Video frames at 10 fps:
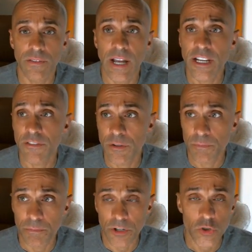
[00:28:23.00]
any of the
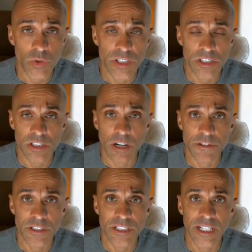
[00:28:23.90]
books we
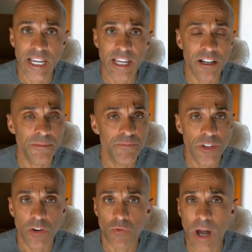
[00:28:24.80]
discovered today on
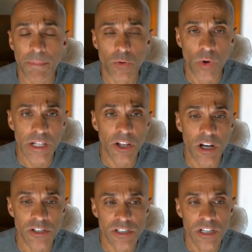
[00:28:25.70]
rapid weight
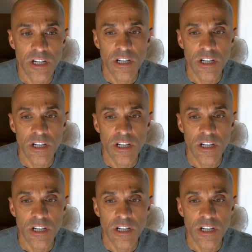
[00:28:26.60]
loss.